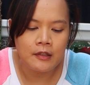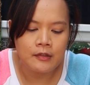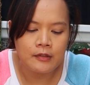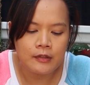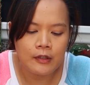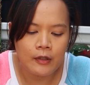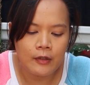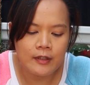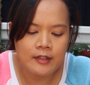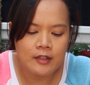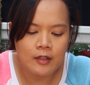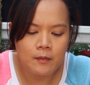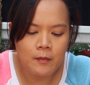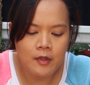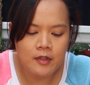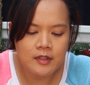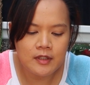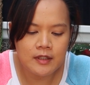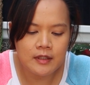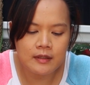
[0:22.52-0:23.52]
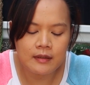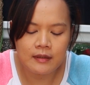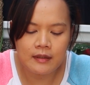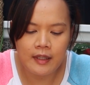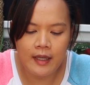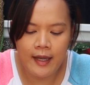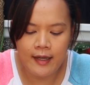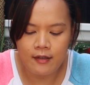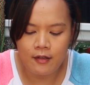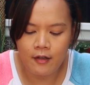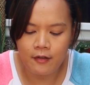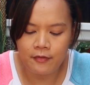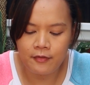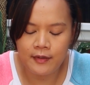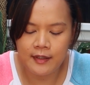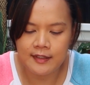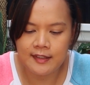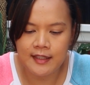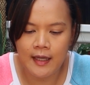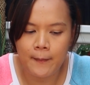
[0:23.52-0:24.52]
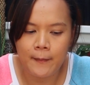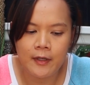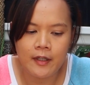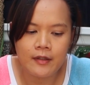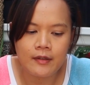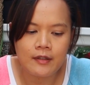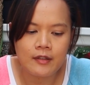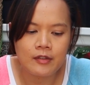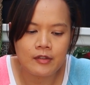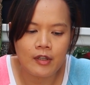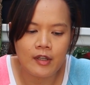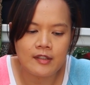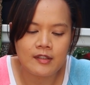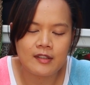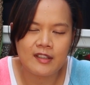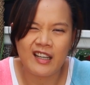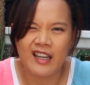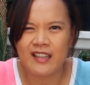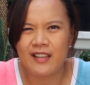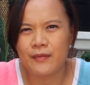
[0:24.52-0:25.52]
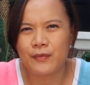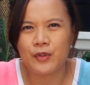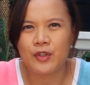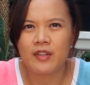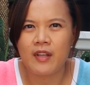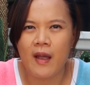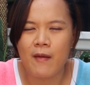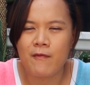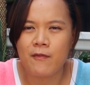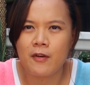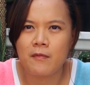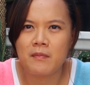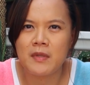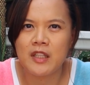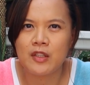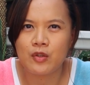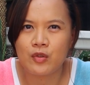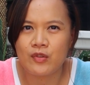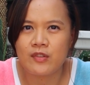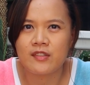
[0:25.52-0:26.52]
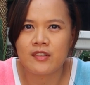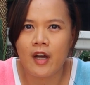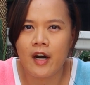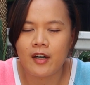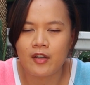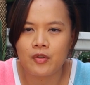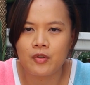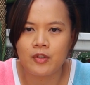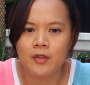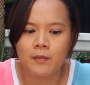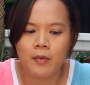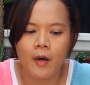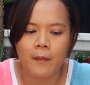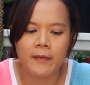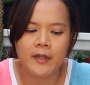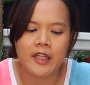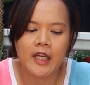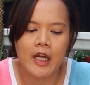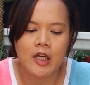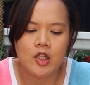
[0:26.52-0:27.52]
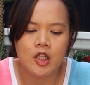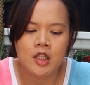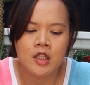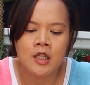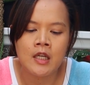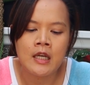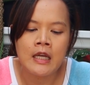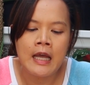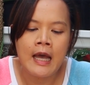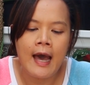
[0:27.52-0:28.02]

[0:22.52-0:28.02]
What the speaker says: So it's almost the end of summer, so it's kind of good time for me to start doing propagation.